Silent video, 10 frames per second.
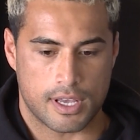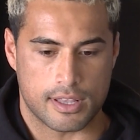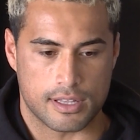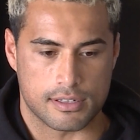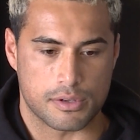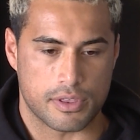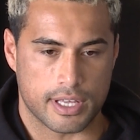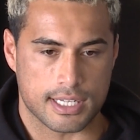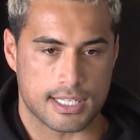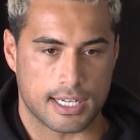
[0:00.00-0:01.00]
and then do
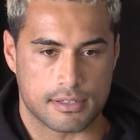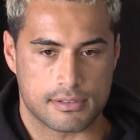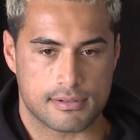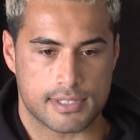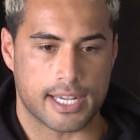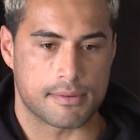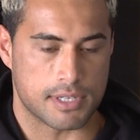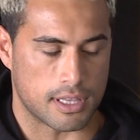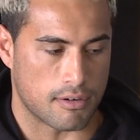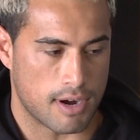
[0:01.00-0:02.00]
things like take him
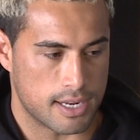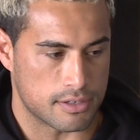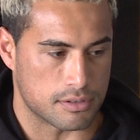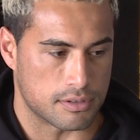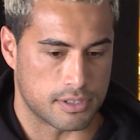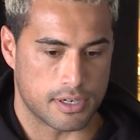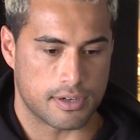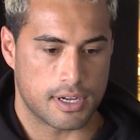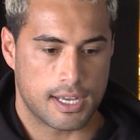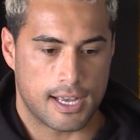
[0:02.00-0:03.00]
to the ground or you
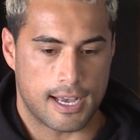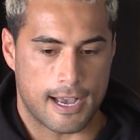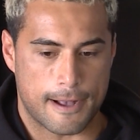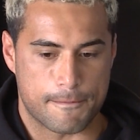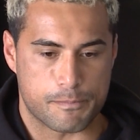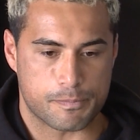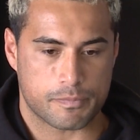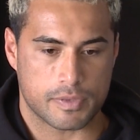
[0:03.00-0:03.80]
know um,